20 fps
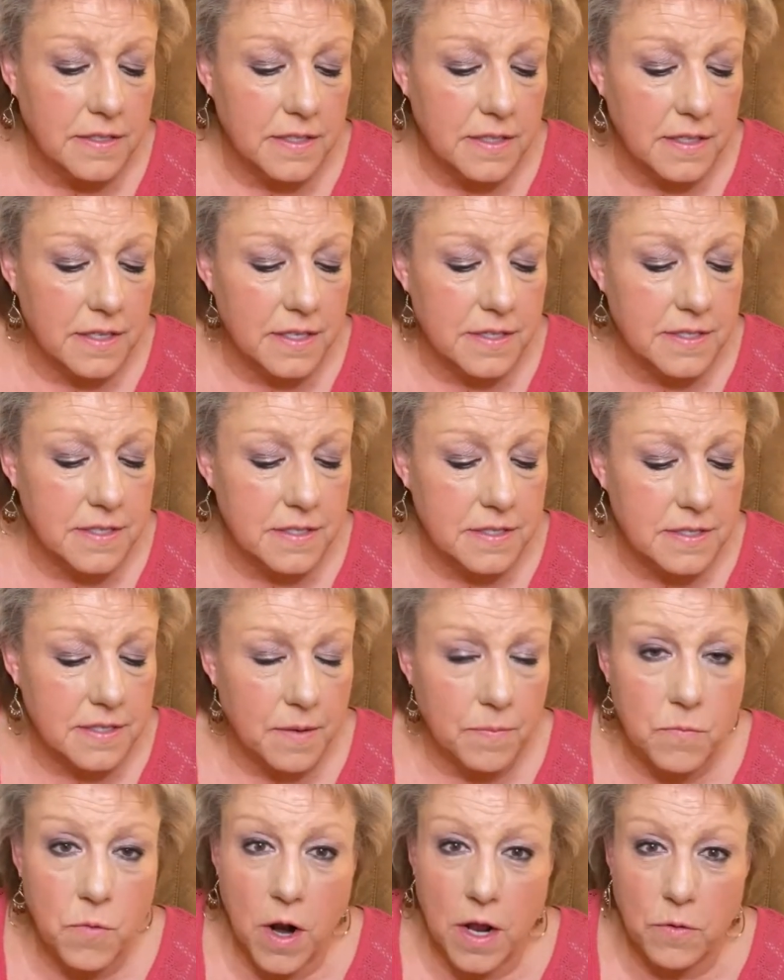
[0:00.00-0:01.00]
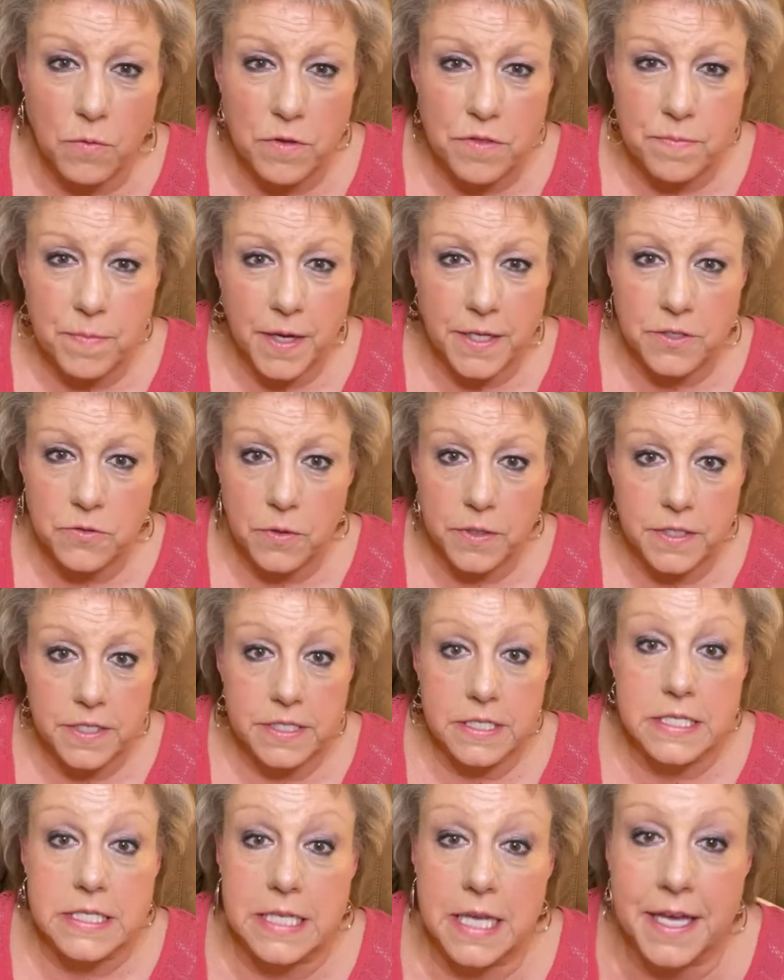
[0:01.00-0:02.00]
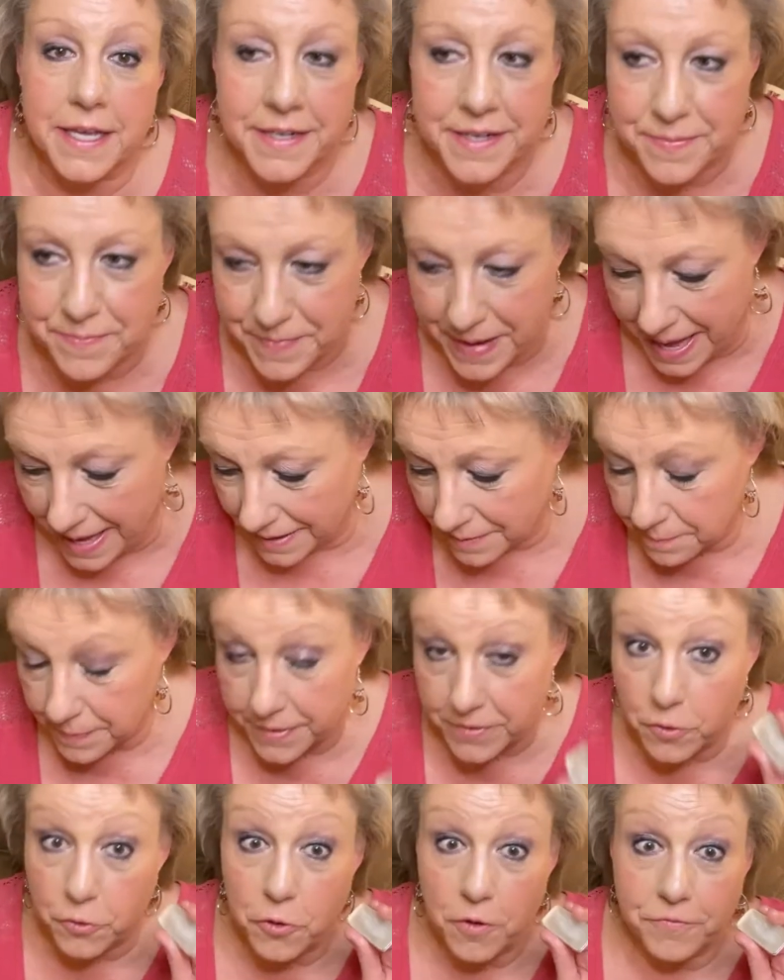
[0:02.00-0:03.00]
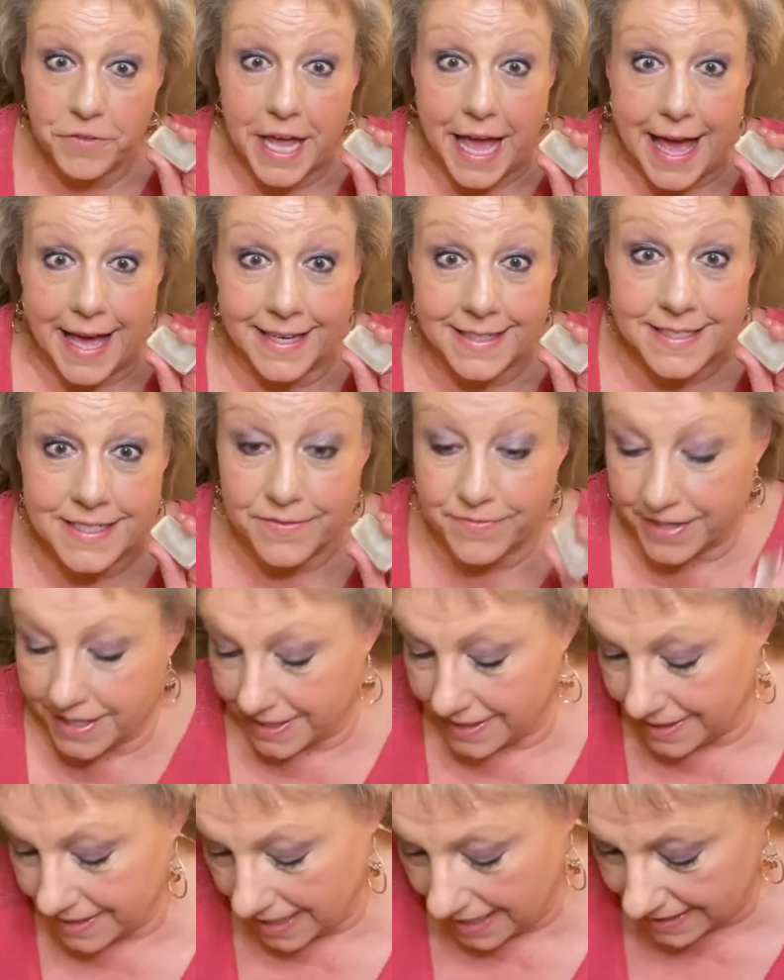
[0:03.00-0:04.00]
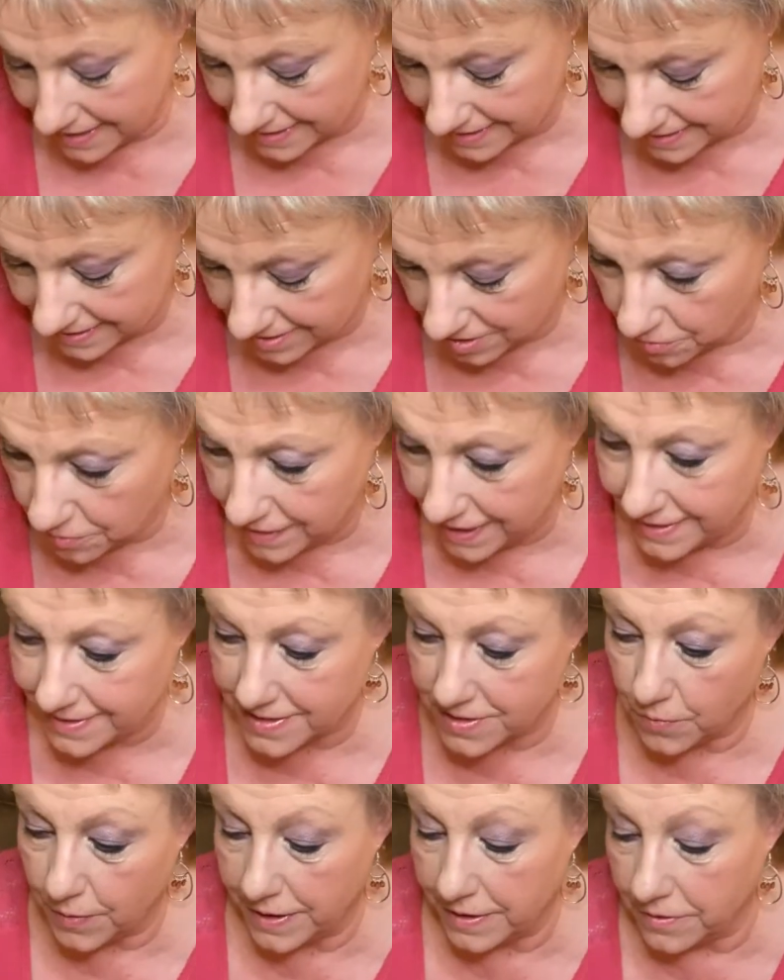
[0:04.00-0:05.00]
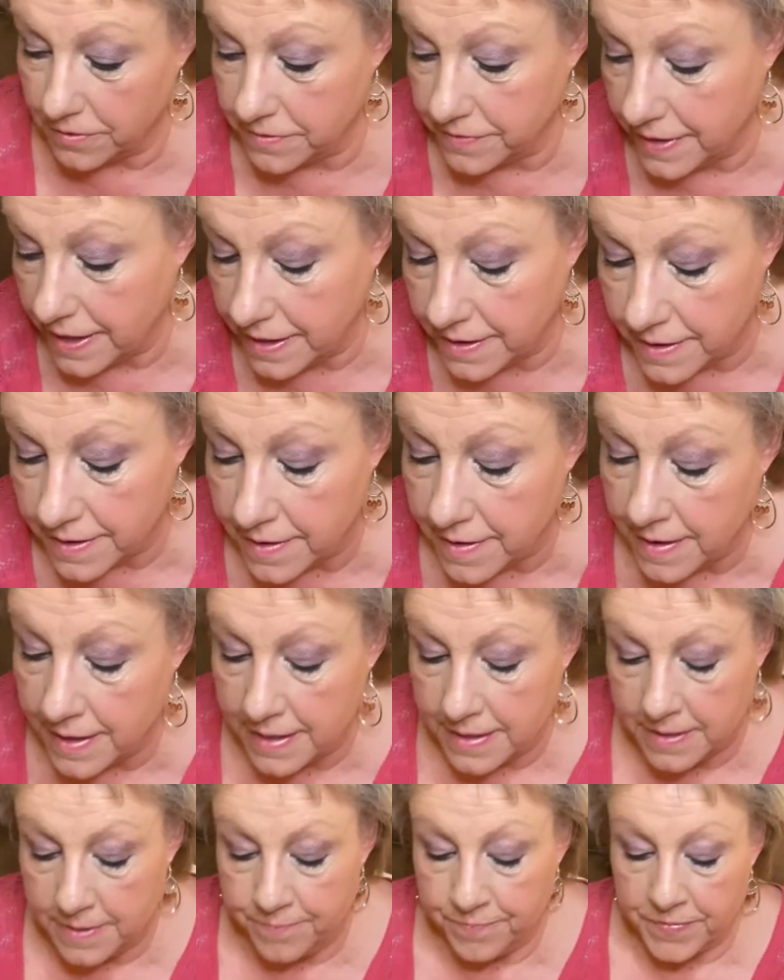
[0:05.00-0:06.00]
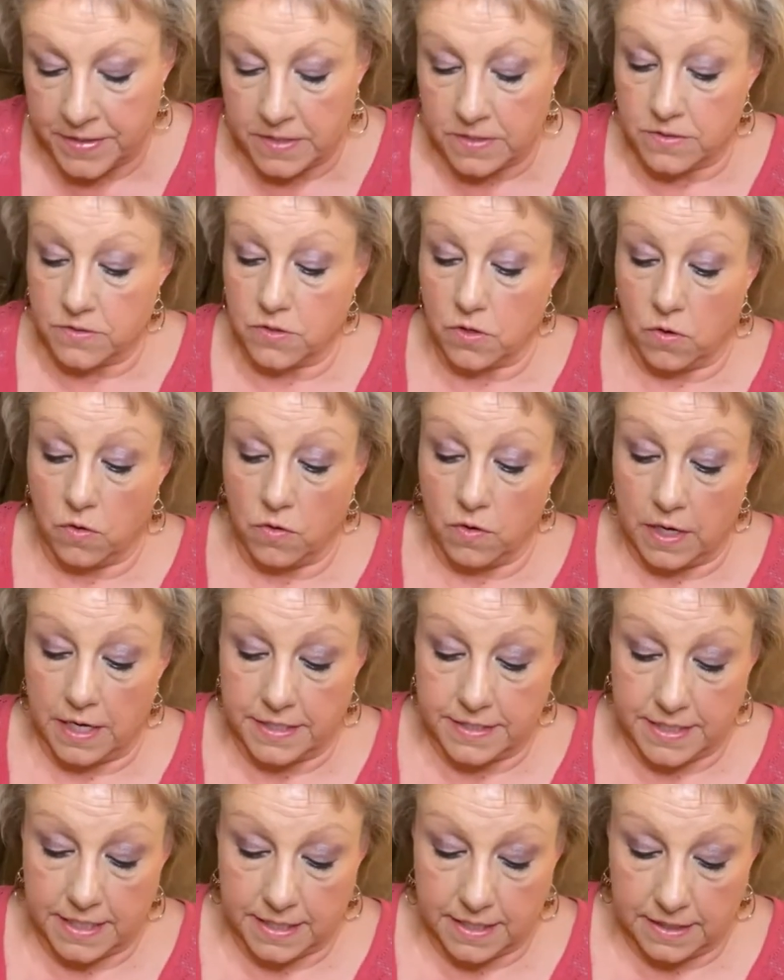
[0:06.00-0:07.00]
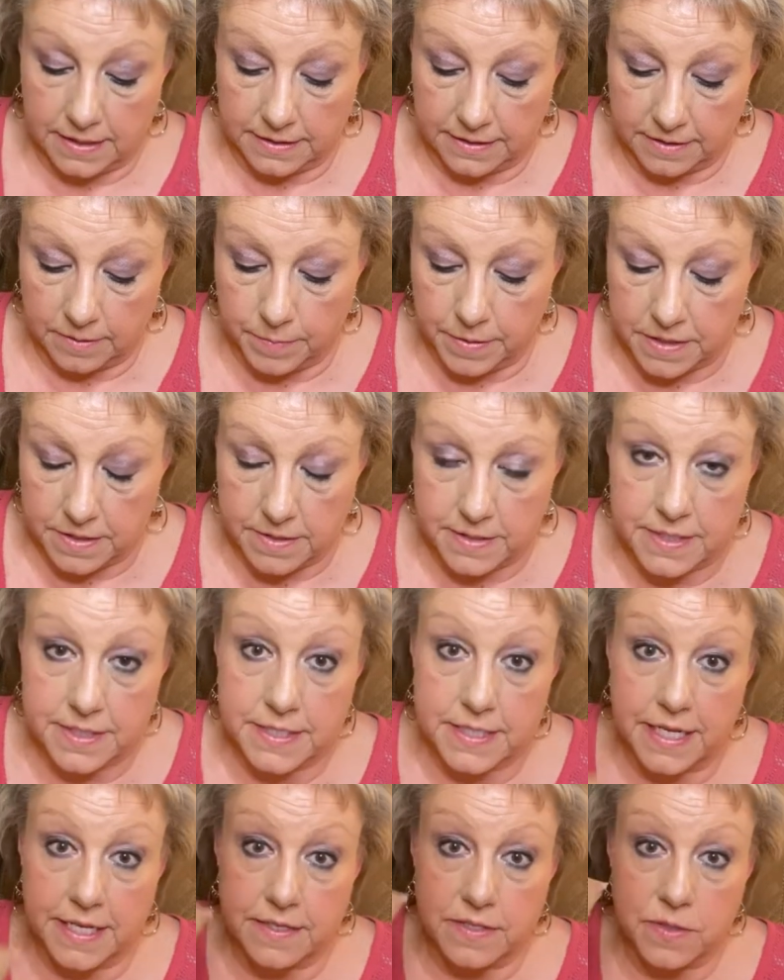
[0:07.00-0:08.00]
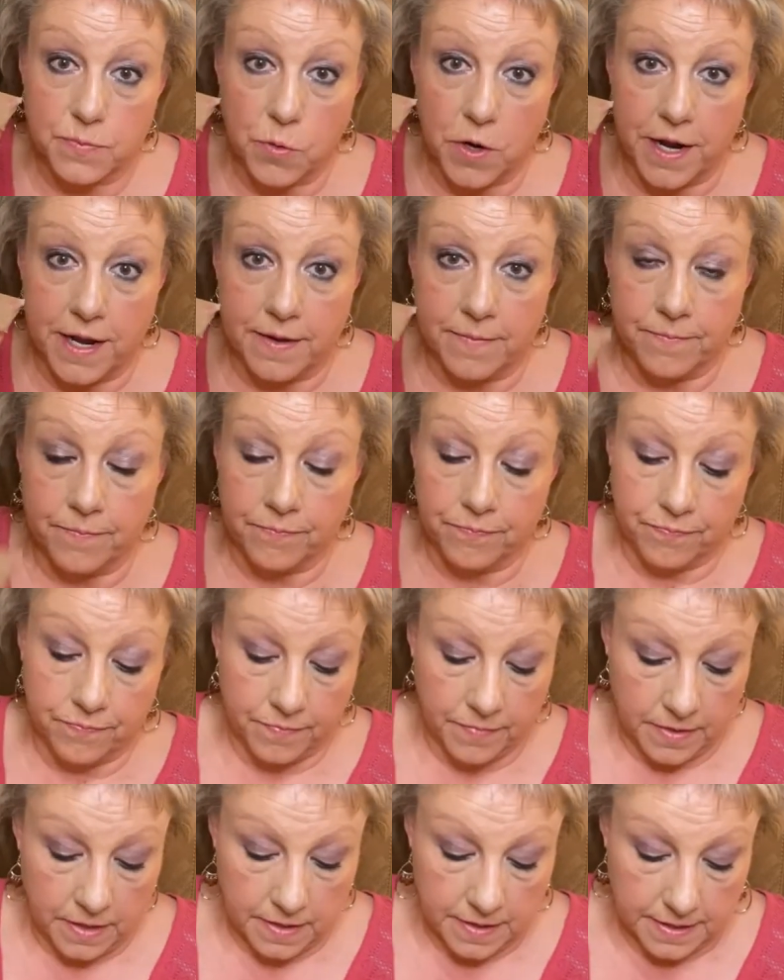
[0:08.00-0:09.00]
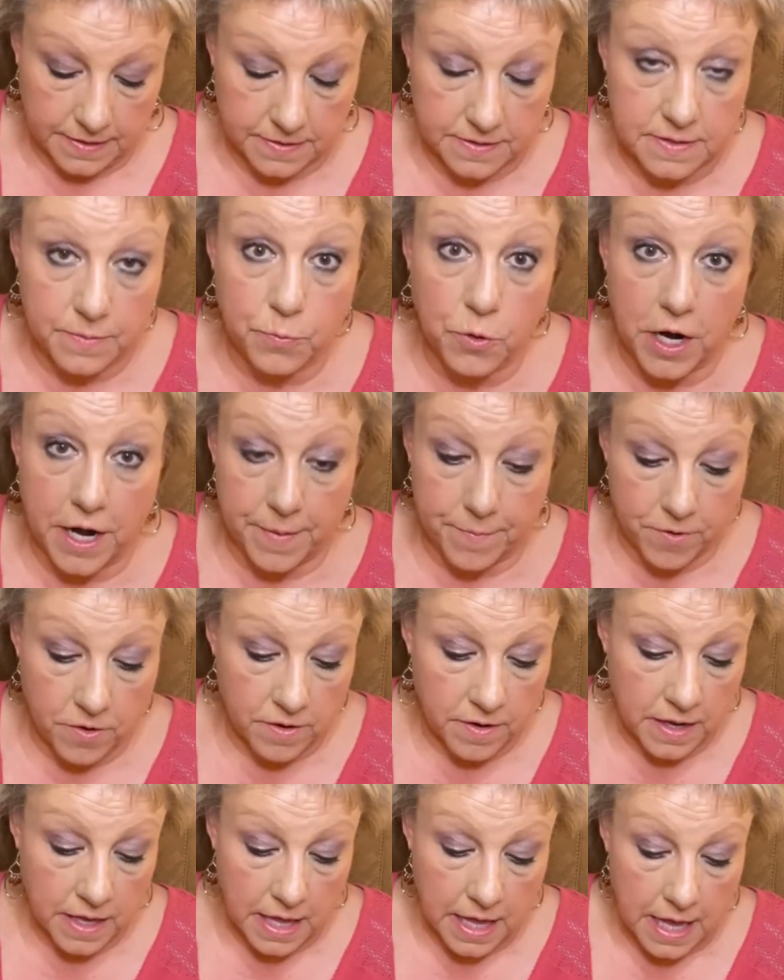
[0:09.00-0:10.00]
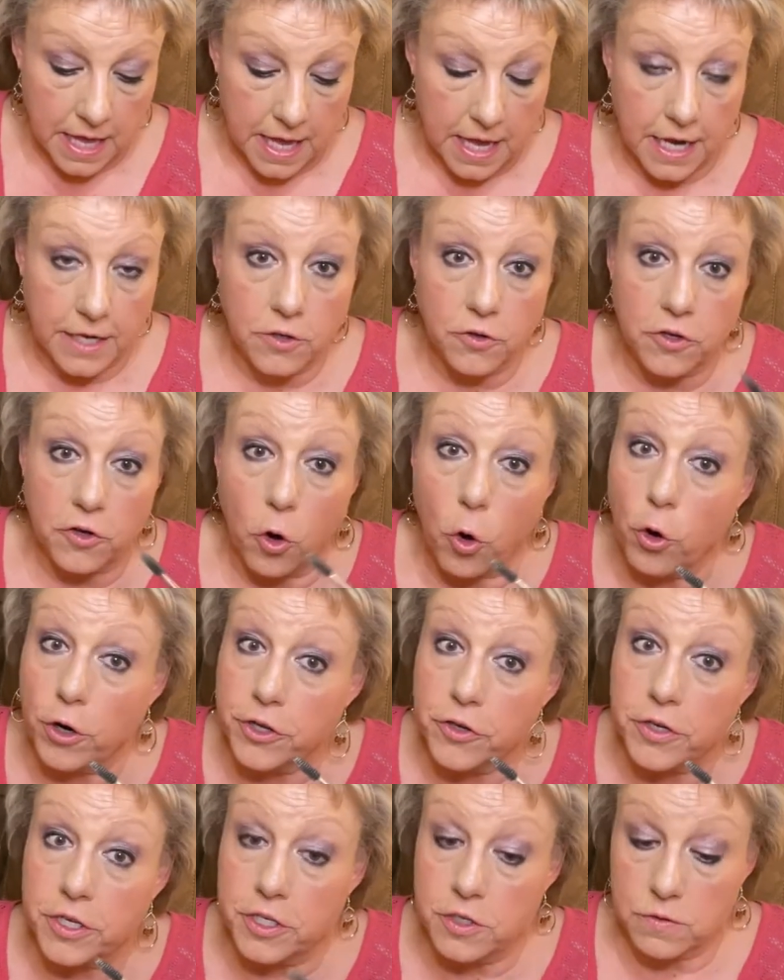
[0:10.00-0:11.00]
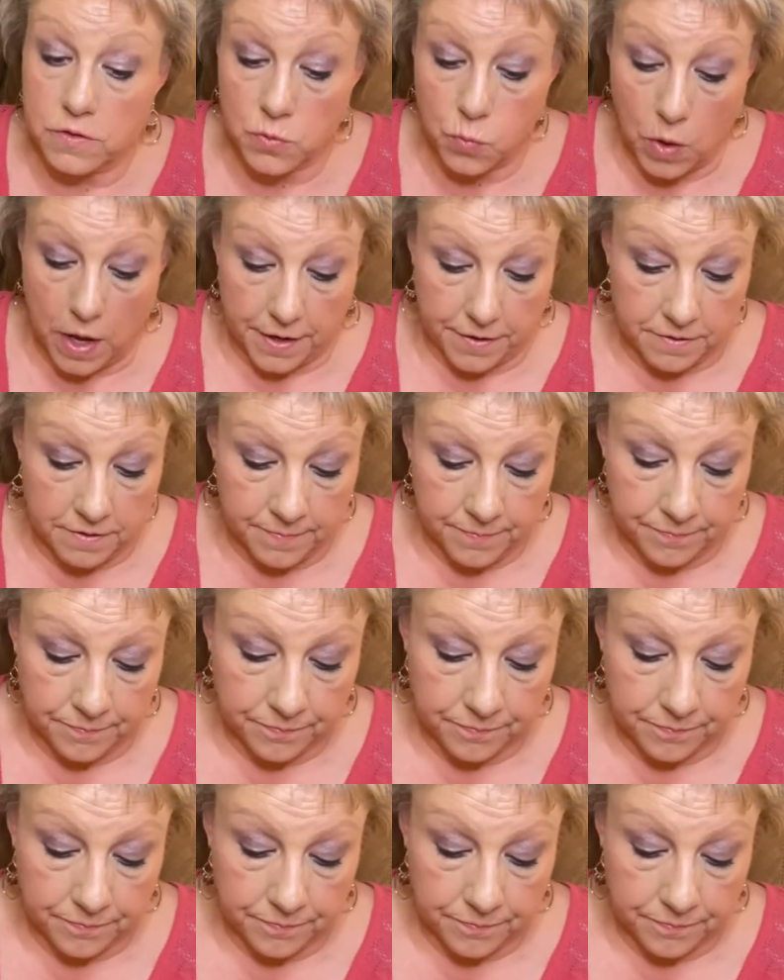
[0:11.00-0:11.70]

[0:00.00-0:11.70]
is there something wrong with mine? Do I need to send it back? But no, you have to activate it. I didn't know that, so I learned that. So I take a little bit of the Stay Spray. That's the primer, and you can use water.